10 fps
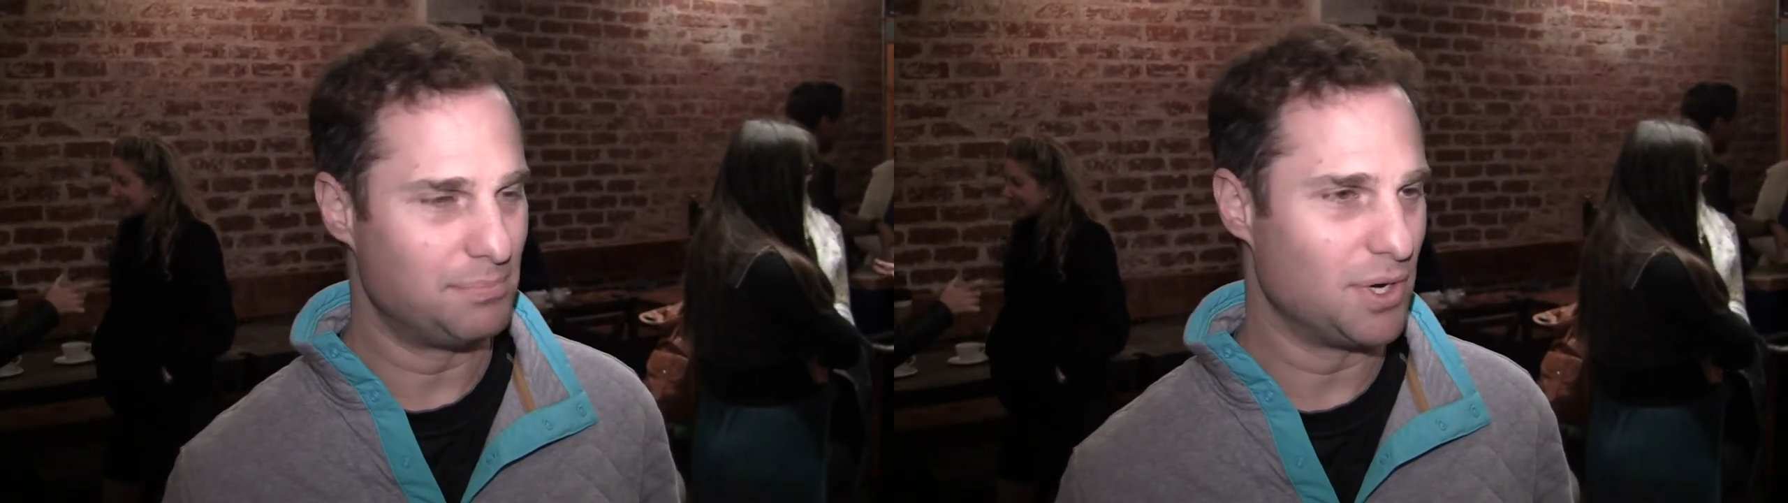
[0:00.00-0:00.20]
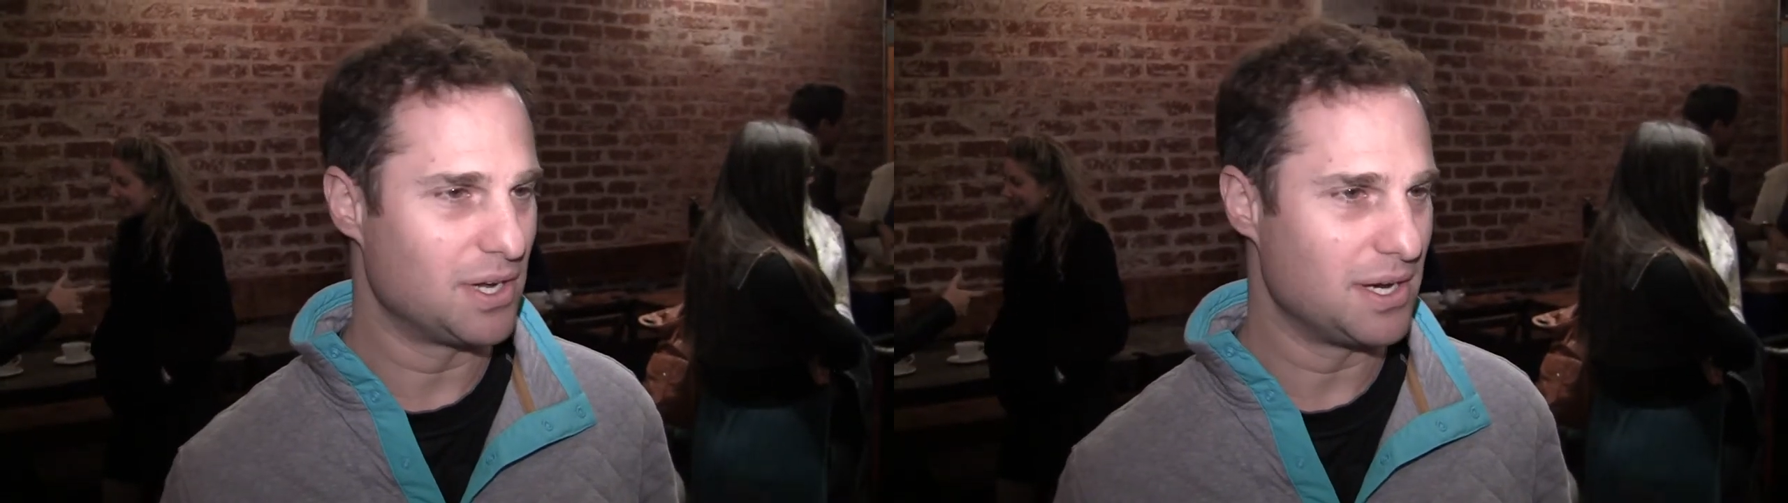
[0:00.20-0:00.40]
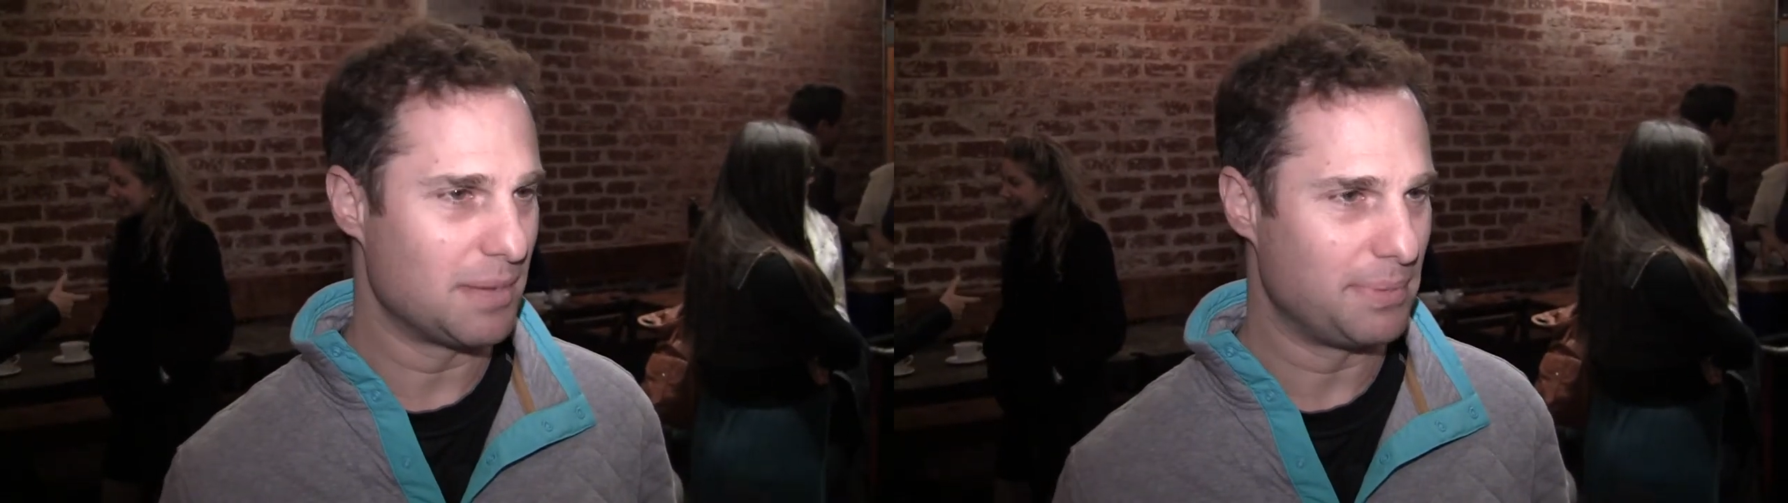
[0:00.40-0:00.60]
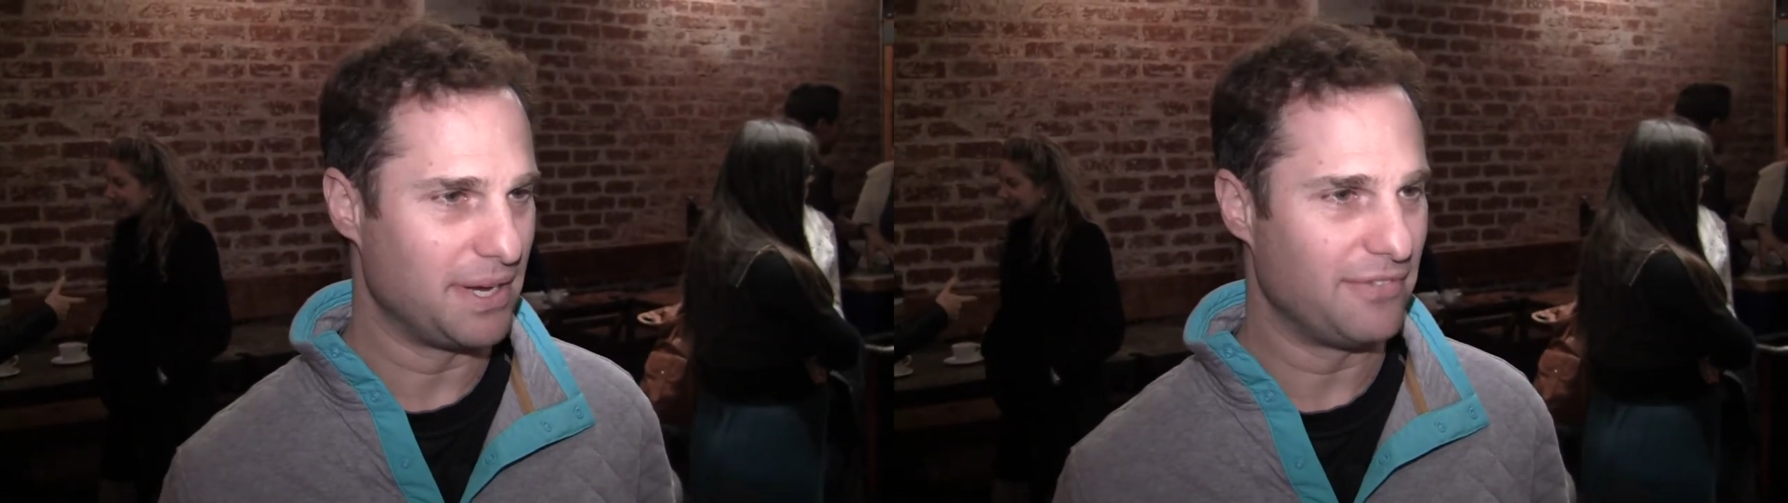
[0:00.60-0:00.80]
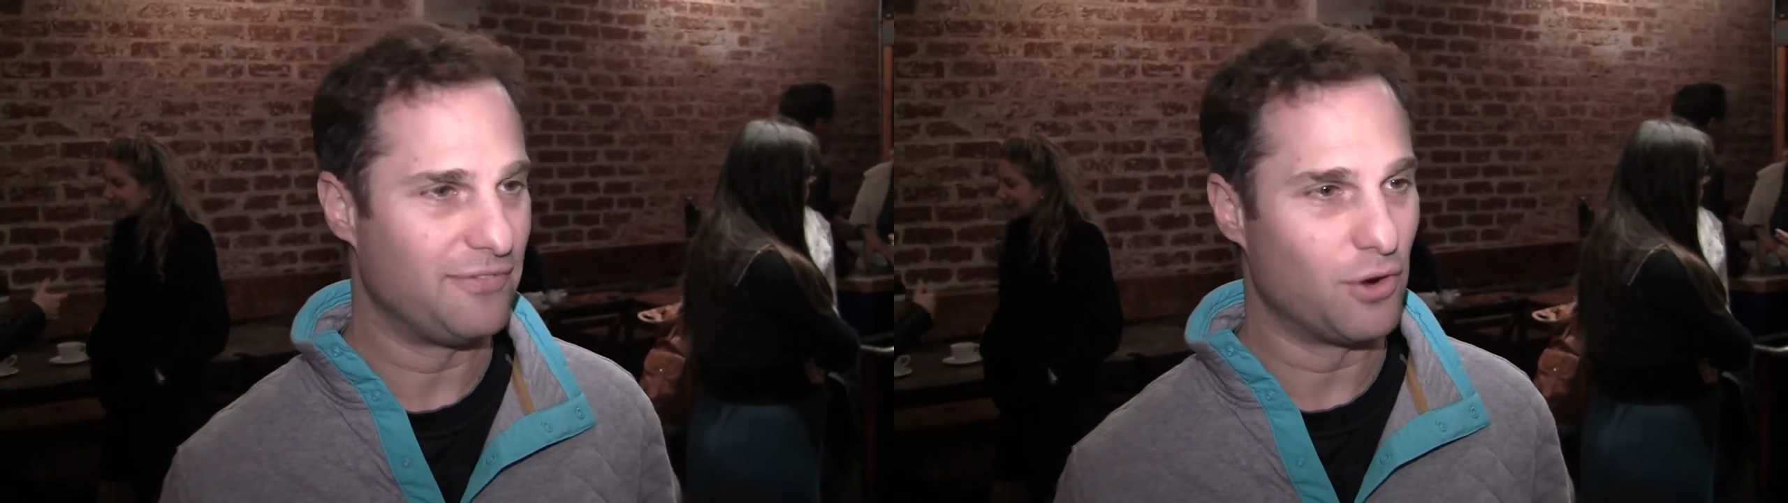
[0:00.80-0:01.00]
broken up
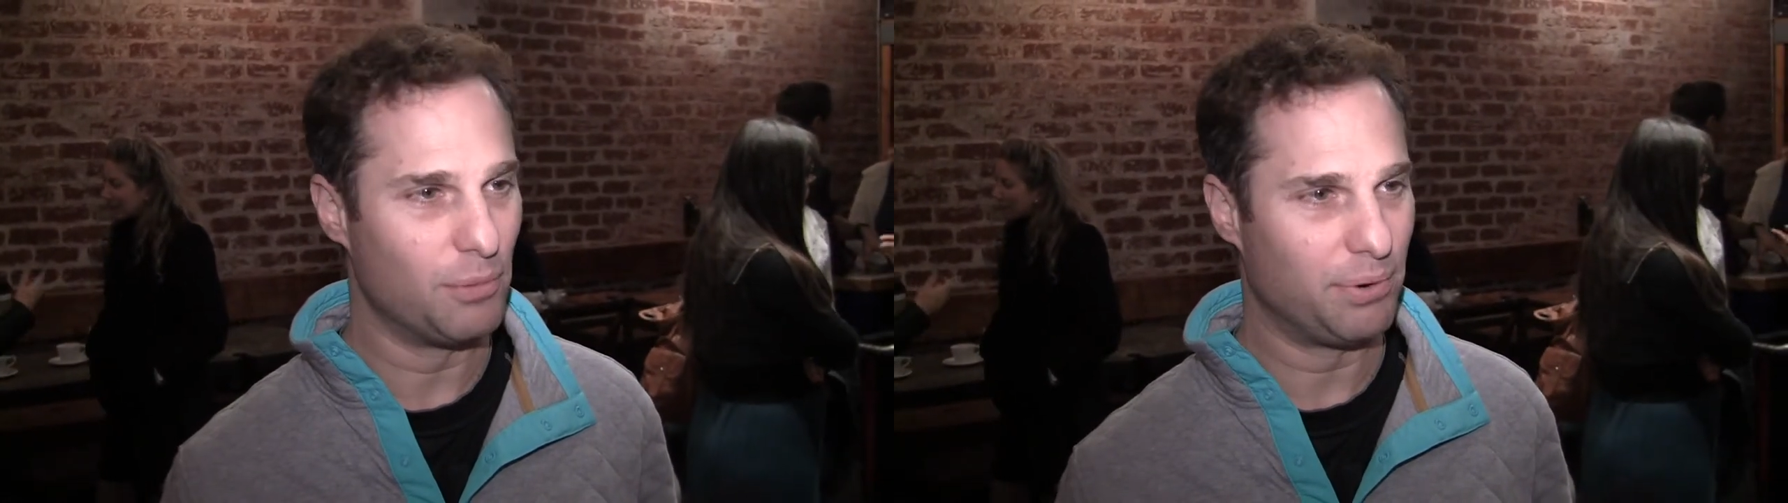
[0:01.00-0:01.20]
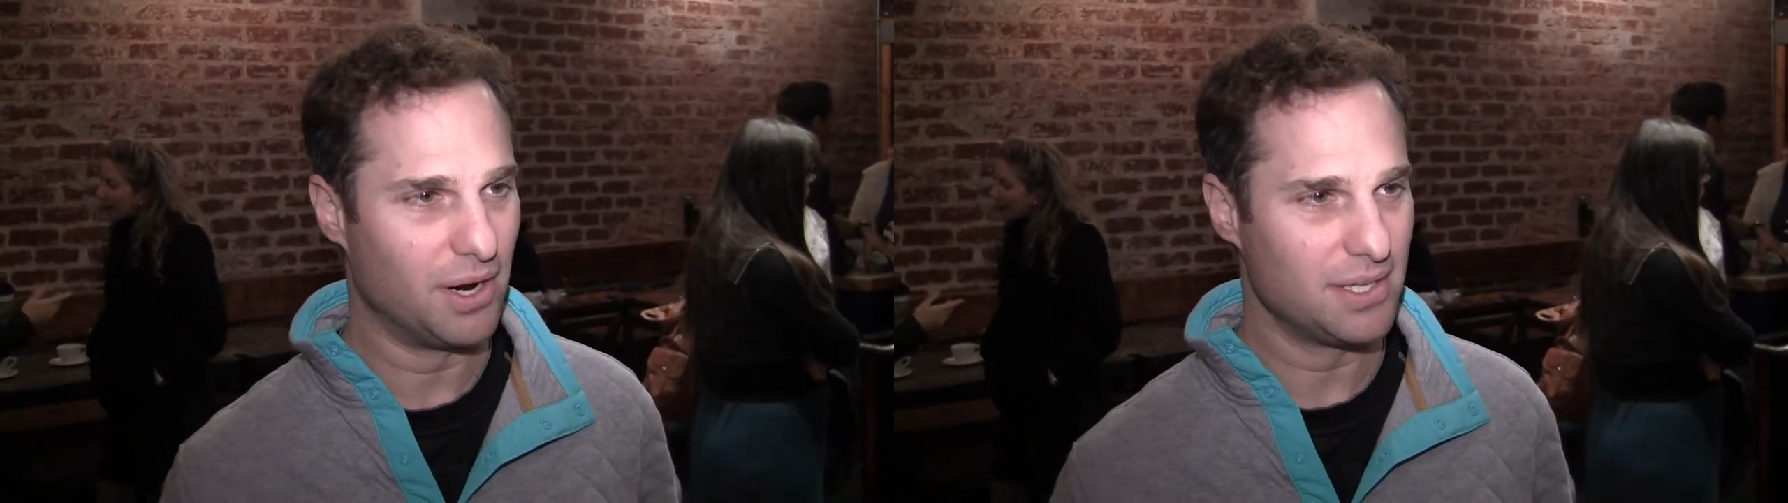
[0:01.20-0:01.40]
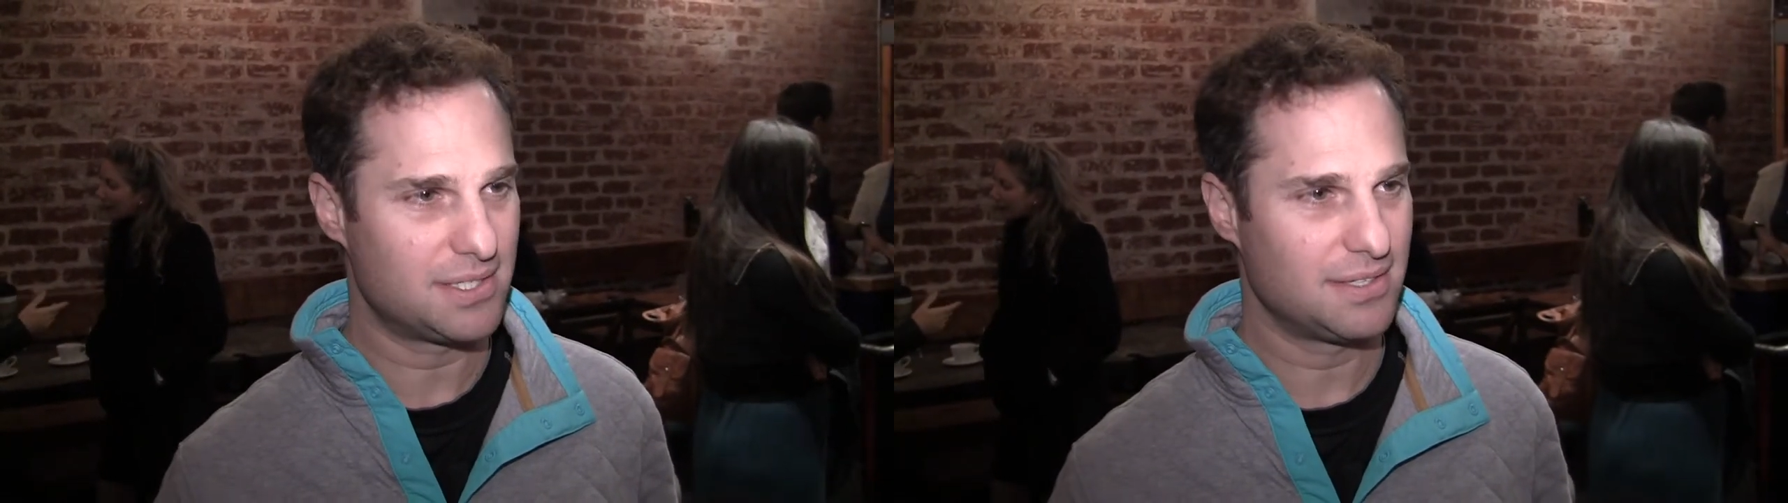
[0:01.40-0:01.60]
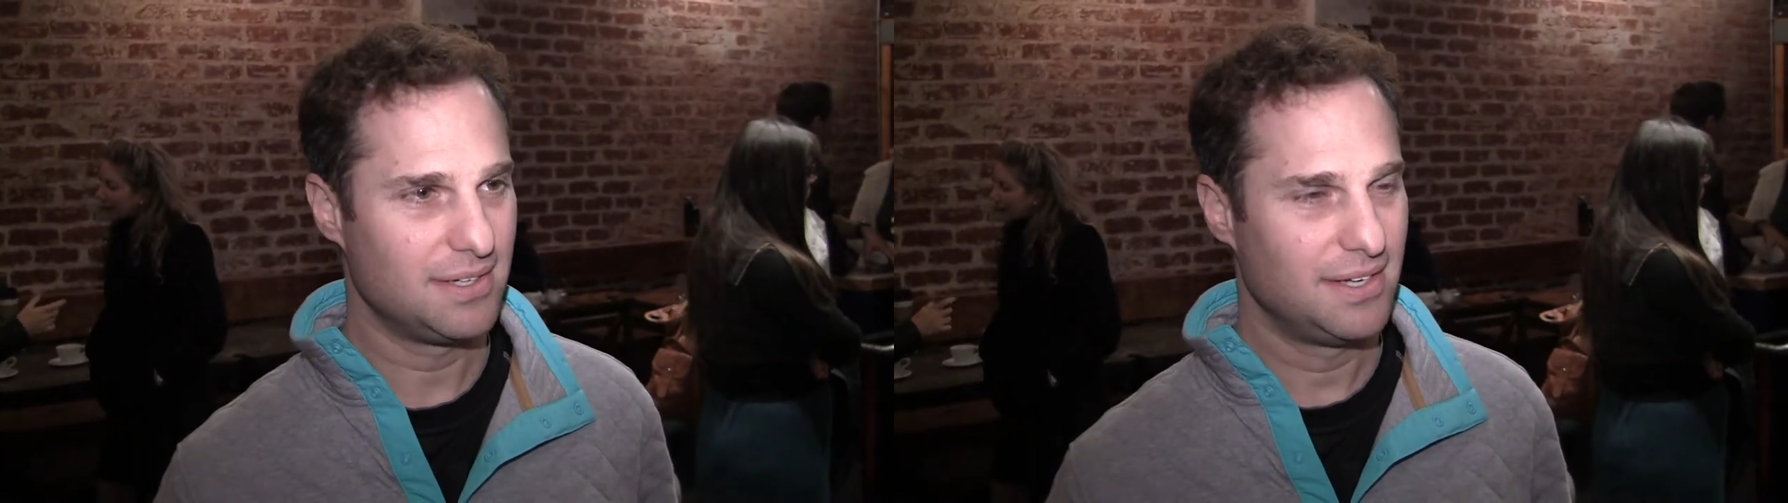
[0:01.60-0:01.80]
in four parts,